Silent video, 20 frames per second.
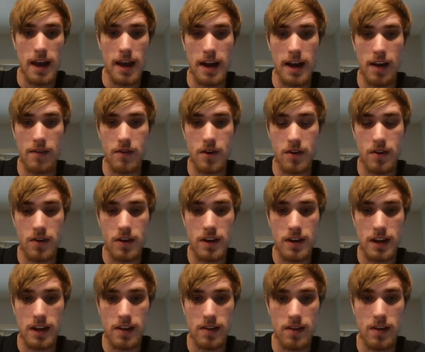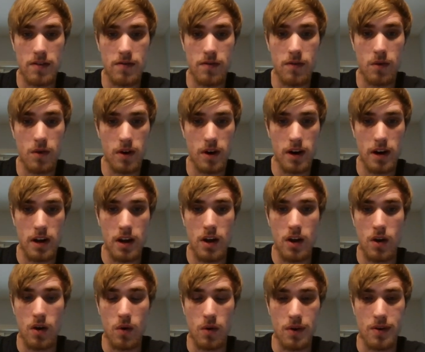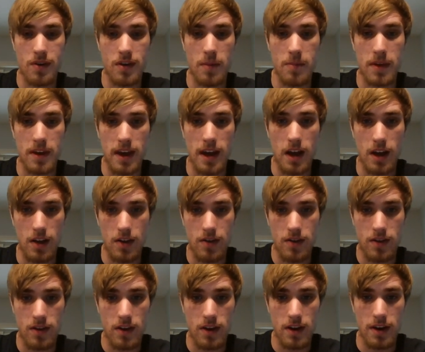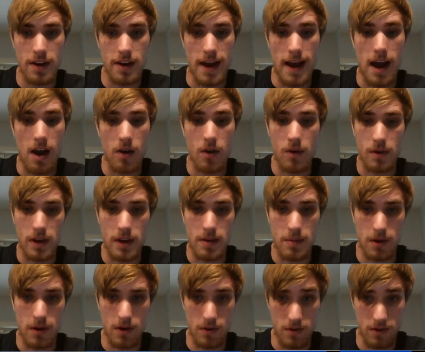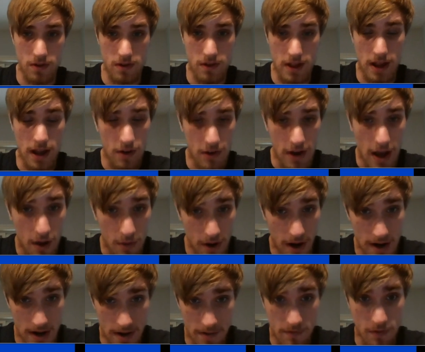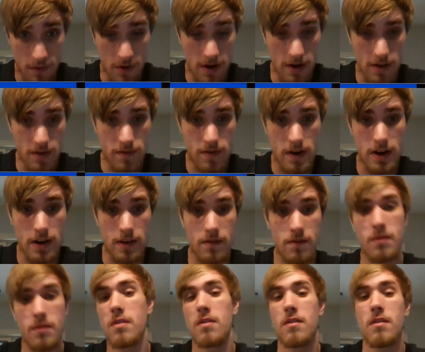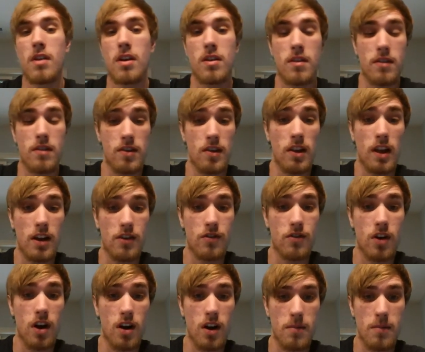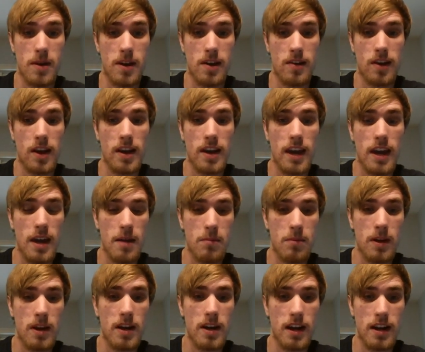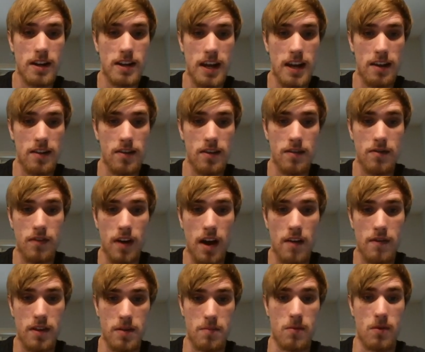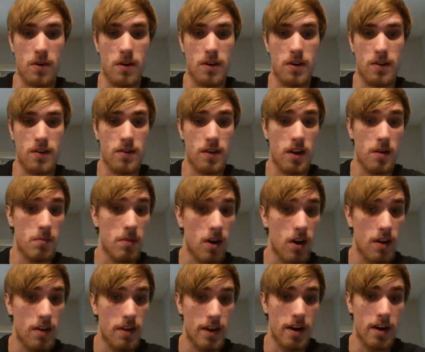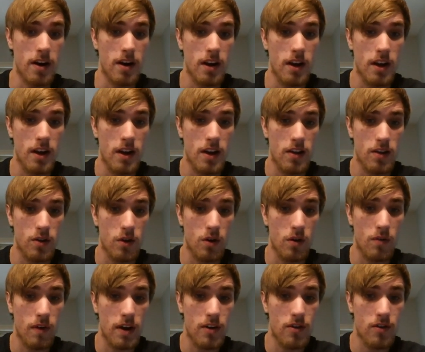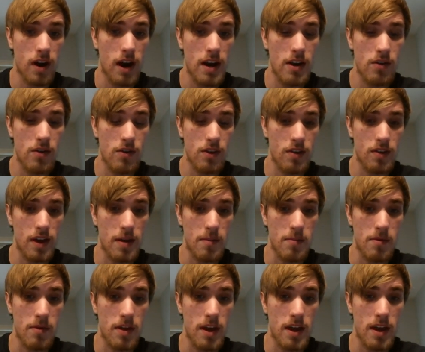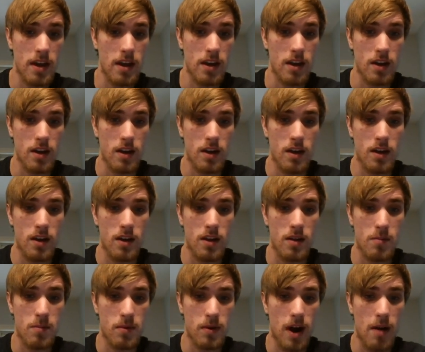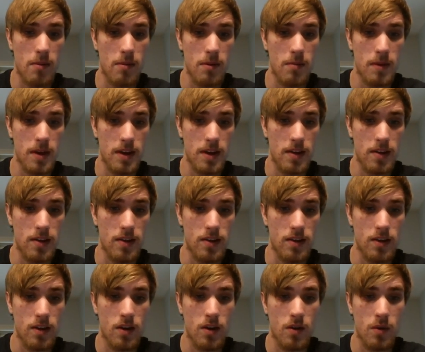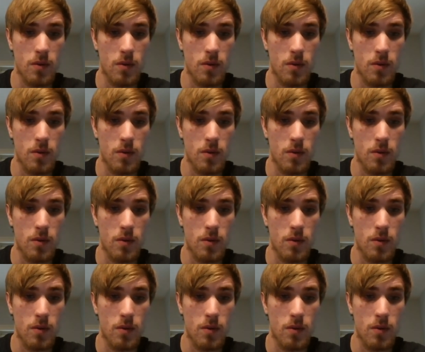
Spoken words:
and after c takes d4 or something else, now he goes now knight e4 is a lot stronger because I can't play knight takes c5 anymore because there's not a pawn there. So if I try and do the same thing, the problem is